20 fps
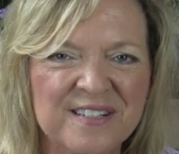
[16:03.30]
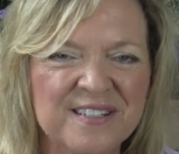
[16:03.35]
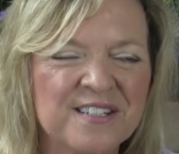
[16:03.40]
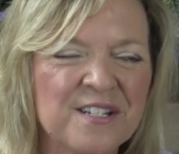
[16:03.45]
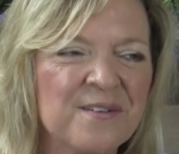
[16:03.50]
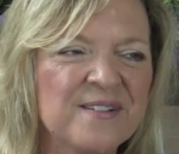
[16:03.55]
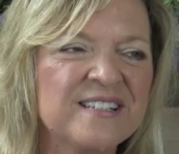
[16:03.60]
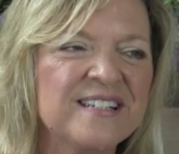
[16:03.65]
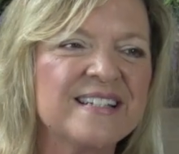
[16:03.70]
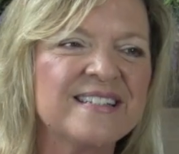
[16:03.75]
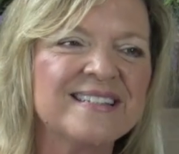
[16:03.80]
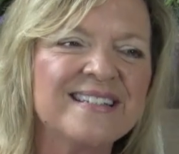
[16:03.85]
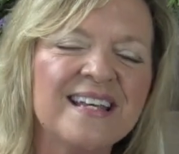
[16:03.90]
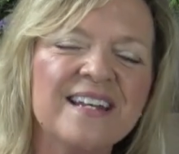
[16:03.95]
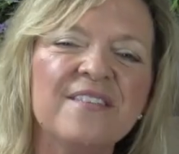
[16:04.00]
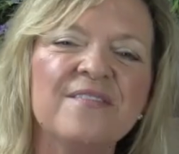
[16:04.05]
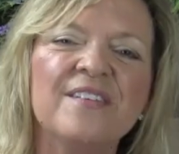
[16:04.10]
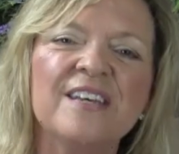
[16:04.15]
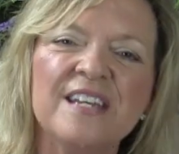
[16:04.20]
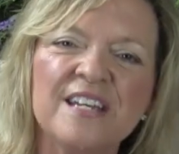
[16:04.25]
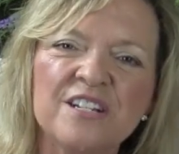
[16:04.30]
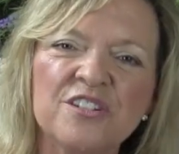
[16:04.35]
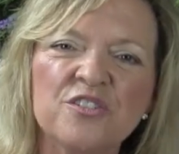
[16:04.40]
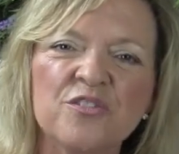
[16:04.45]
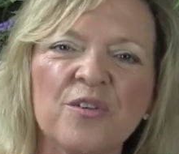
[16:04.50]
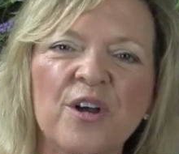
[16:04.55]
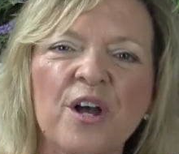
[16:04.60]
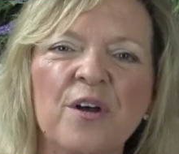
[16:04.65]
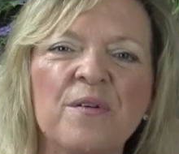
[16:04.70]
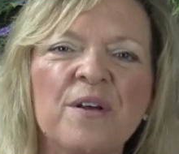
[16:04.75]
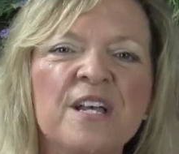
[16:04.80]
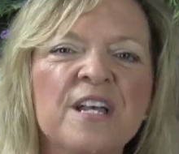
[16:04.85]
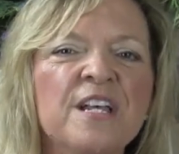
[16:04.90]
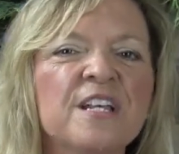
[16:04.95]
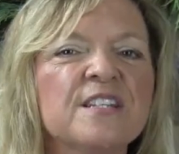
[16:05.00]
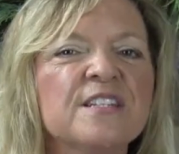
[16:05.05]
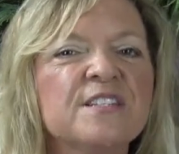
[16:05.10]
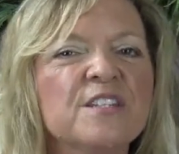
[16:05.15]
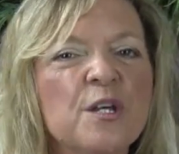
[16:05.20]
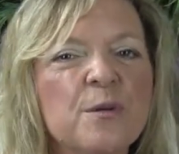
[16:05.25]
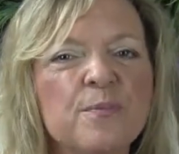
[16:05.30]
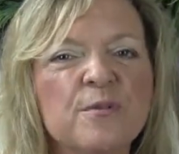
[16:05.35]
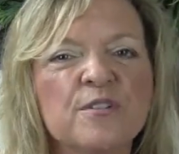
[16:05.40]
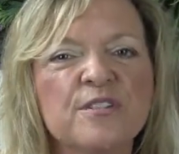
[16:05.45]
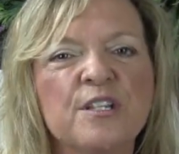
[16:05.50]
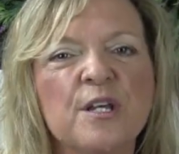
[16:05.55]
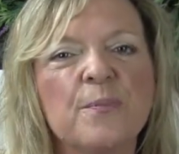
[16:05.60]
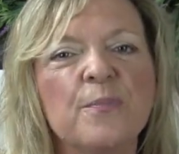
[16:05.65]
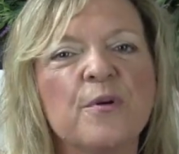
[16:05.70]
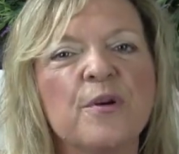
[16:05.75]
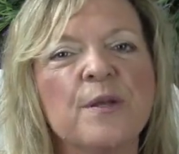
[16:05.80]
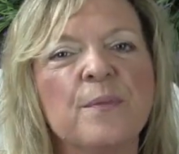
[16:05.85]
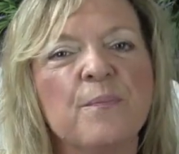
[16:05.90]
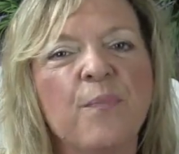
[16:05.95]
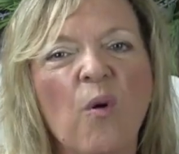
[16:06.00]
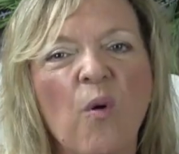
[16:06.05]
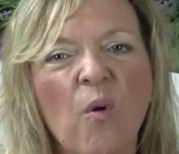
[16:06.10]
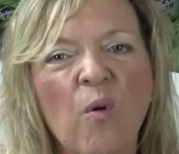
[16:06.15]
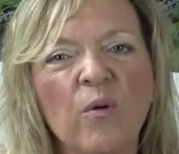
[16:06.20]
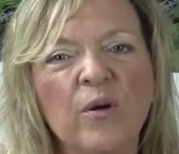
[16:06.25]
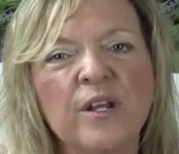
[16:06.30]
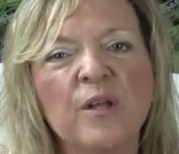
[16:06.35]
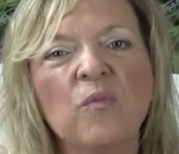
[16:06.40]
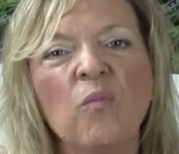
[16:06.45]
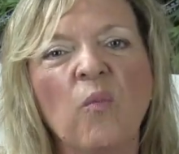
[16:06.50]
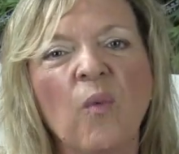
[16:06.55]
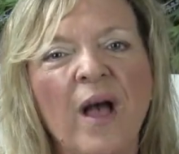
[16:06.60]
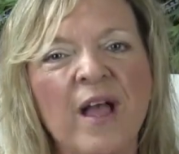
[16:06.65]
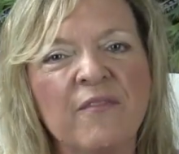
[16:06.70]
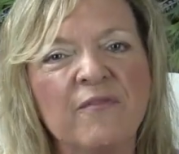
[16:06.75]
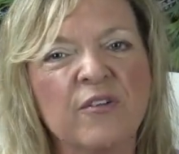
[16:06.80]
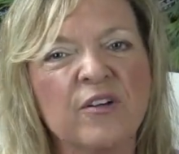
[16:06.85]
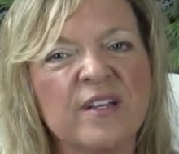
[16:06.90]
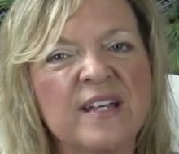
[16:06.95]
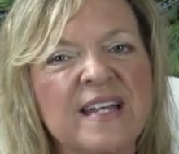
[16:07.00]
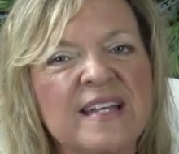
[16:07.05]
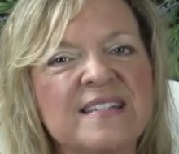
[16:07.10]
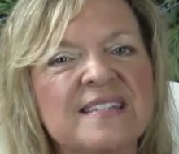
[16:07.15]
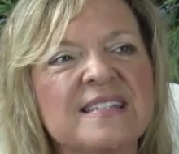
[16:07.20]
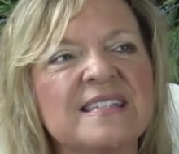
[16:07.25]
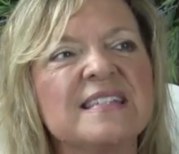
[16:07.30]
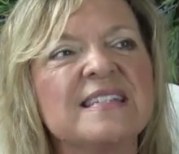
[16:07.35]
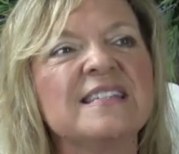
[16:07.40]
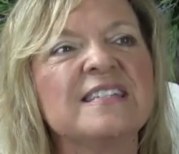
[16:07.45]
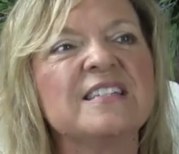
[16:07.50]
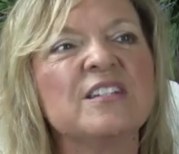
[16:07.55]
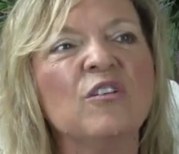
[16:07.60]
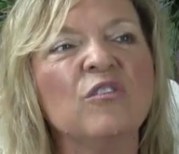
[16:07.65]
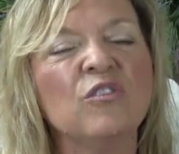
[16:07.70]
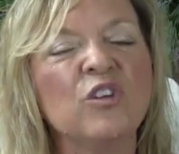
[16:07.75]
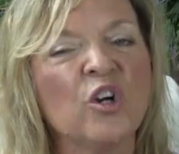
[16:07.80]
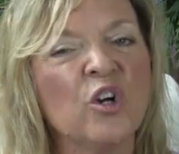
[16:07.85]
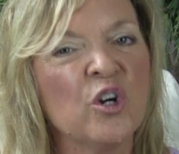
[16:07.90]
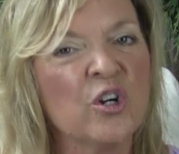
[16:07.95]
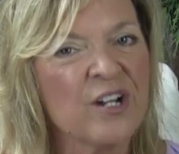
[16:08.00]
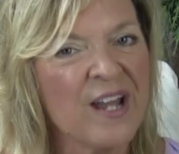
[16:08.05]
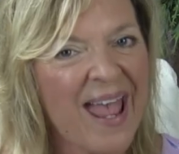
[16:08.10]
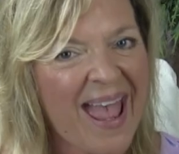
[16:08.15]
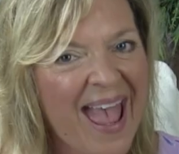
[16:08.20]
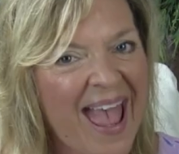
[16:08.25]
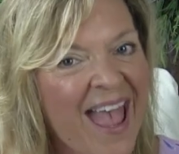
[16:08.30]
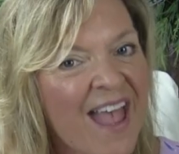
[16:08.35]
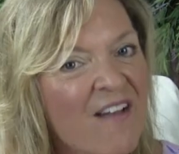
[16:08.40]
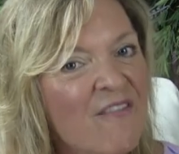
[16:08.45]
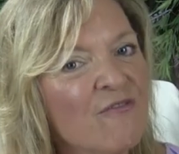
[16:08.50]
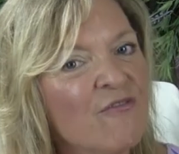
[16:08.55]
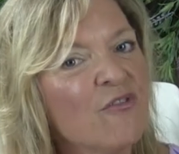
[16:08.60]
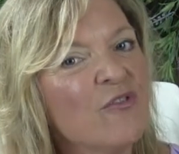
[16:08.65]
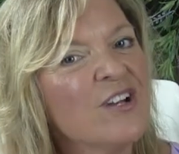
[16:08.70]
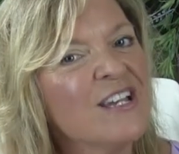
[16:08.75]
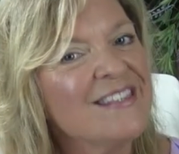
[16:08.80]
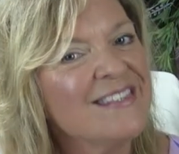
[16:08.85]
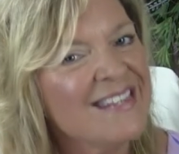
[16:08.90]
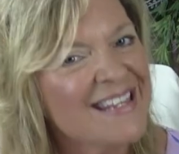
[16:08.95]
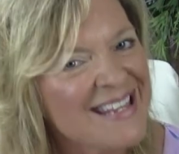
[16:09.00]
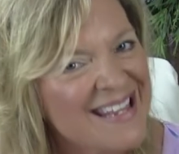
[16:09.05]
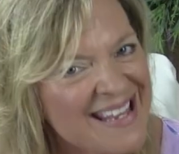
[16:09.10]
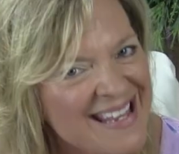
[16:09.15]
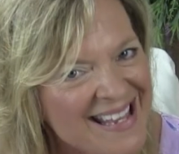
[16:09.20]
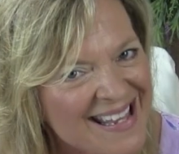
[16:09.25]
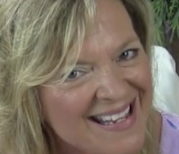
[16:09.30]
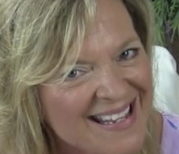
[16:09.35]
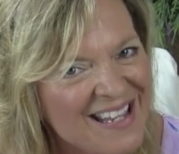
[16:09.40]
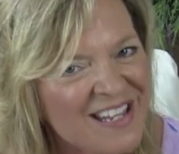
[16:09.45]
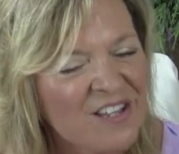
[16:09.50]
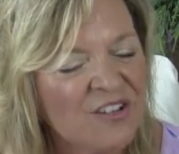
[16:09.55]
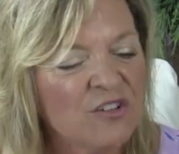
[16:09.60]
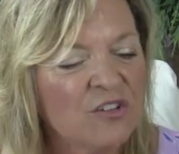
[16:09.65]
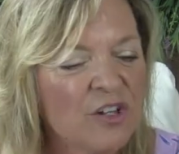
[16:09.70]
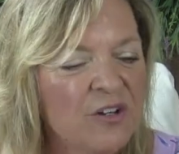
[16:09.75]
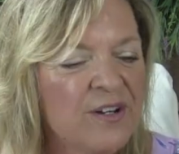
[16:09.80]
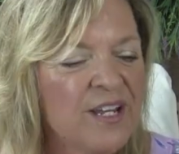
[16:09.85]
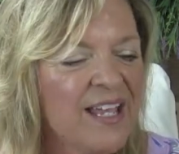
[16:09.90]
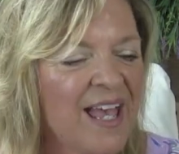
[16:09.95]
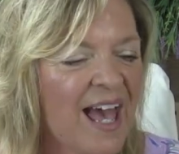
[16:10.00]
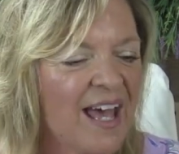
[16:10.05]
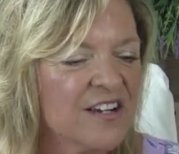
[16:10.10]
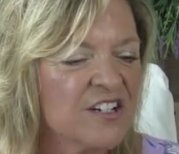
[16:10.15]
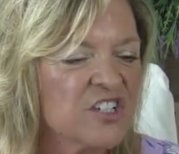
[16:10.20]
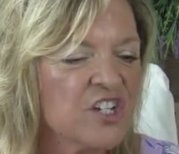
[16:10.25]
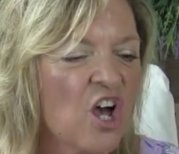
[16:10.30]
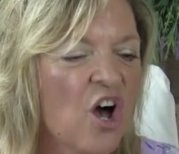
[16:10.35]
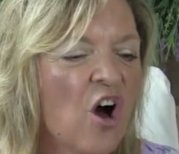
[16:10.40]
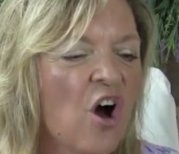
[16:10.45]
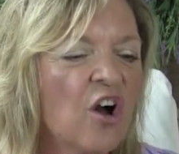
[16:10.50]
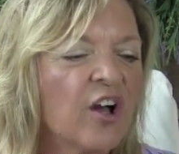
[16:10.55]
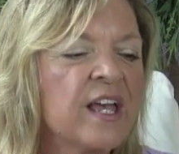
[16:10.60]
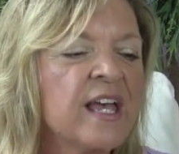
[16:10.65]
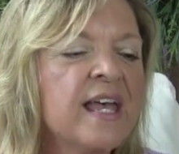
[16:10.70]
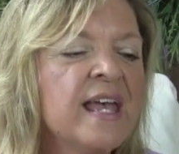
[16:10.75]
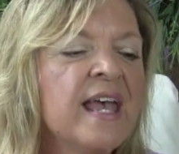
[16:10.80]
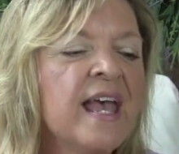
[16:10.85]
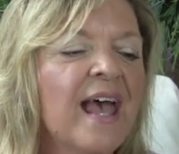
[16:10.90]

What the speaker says: And so as I said in the intro, super important way for kids to still learn everything, including how to talk.